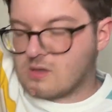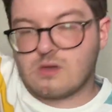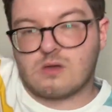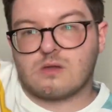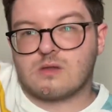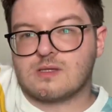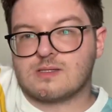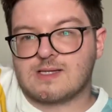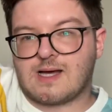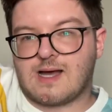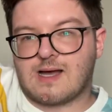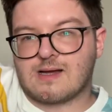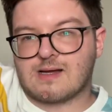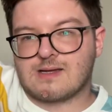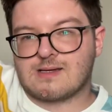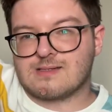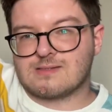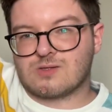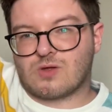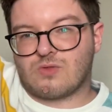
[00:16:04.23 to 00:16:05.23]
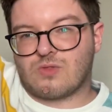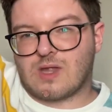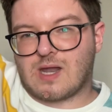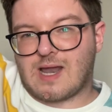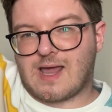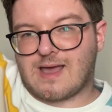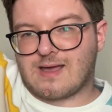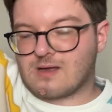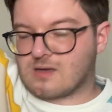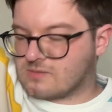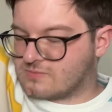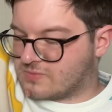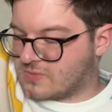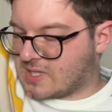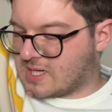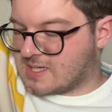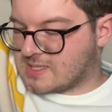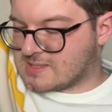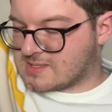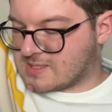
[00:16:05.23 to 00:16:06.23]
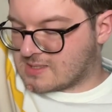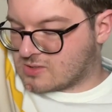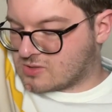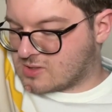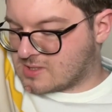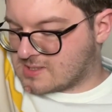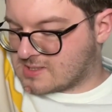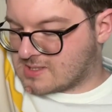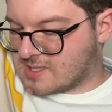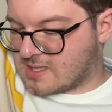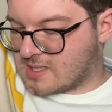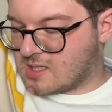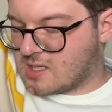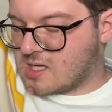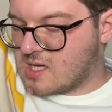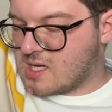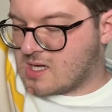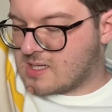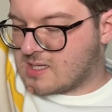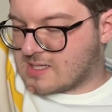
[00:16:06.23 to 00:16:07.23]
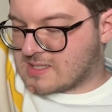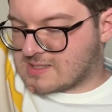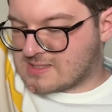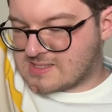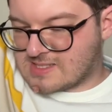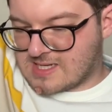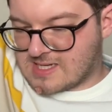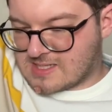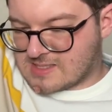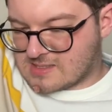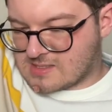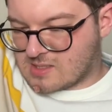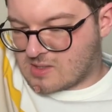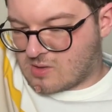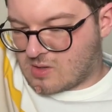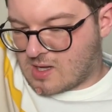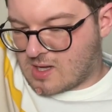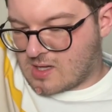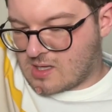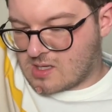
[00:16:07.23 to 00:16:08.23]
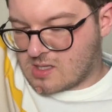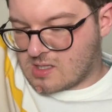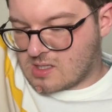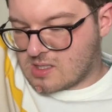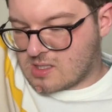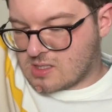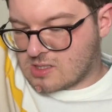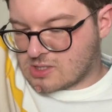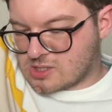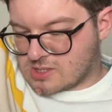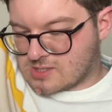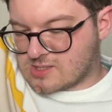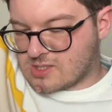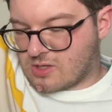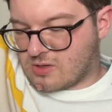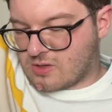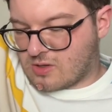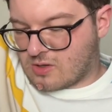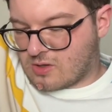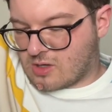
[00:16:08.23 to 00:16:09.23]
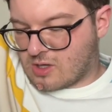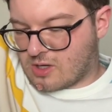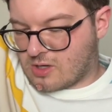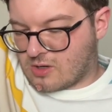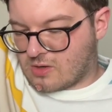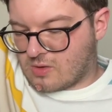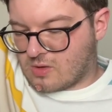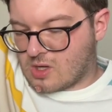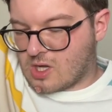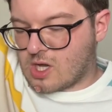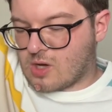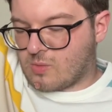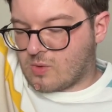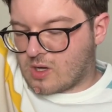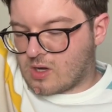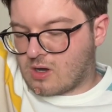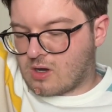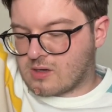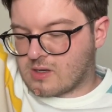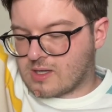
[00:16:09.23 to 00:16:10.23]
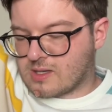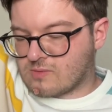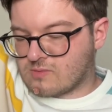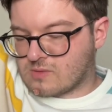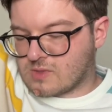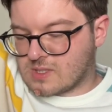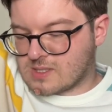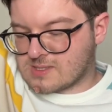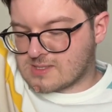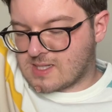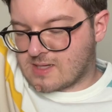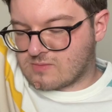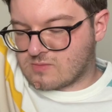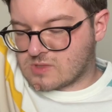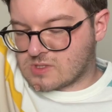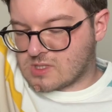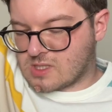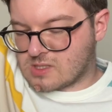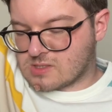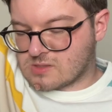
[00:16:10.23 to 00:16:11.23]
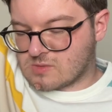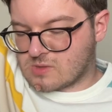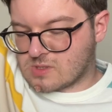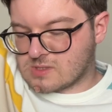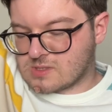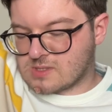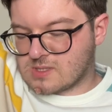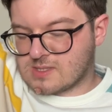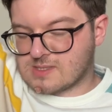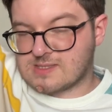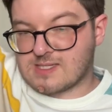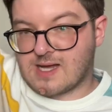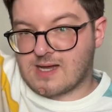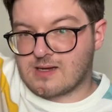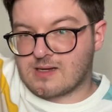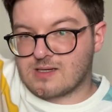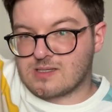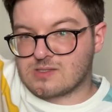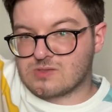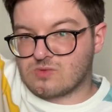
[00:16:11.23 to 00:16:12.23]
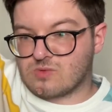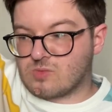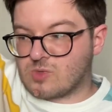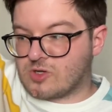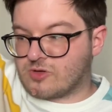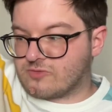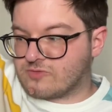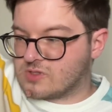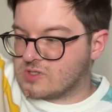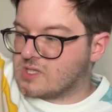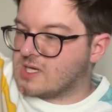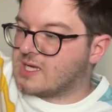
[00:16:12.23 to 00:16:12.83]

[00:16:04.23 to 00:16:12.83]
The tag is on the leg. That is interesting. It says, just so you know, we can't accept returns once this tag is removed.